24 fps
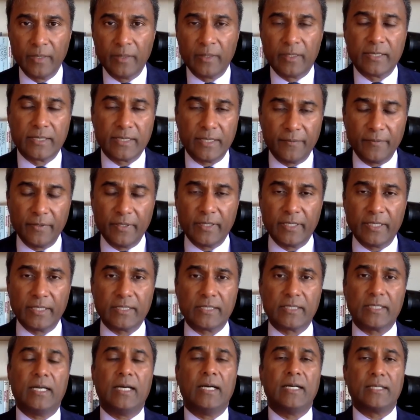Because everything's
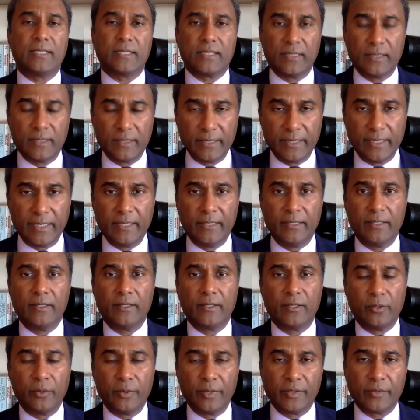constantly
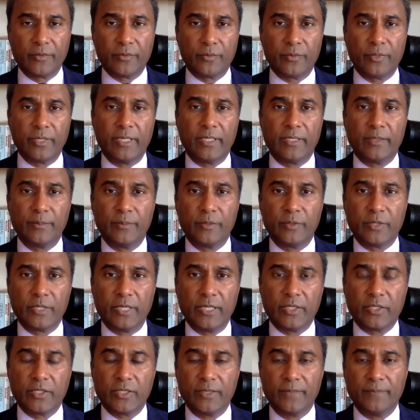going through random
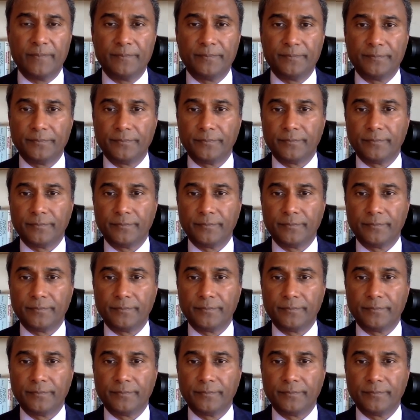mutation.